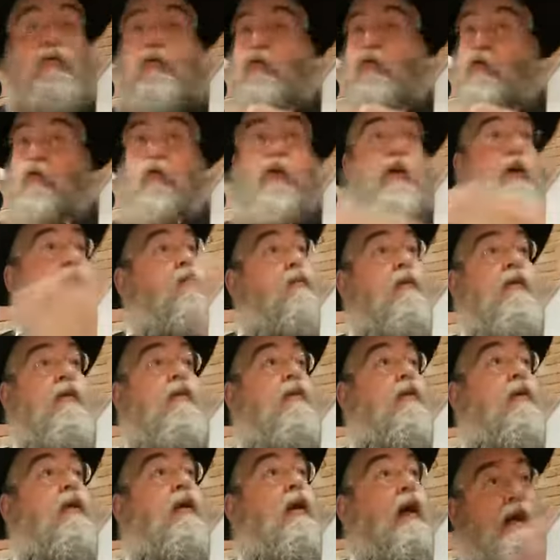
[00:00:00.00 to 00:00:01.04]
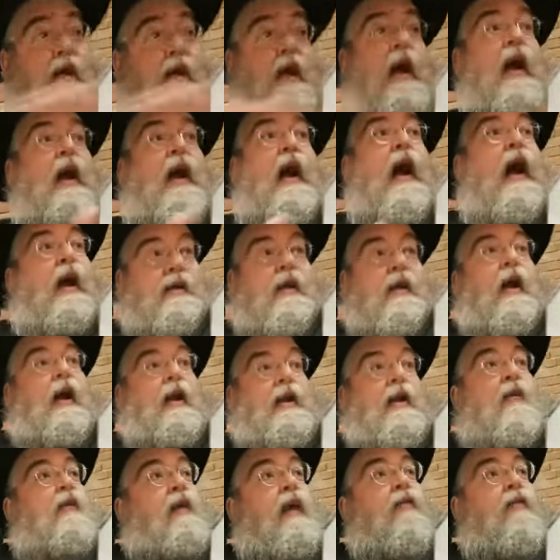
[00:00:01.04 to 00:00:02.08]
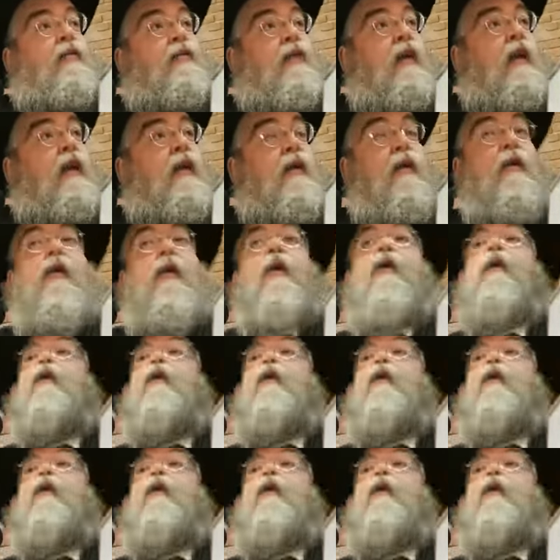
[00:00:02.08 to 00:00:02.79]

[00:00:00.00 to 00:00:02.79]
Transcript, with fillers: Sukkot, we, I, I, I, I see.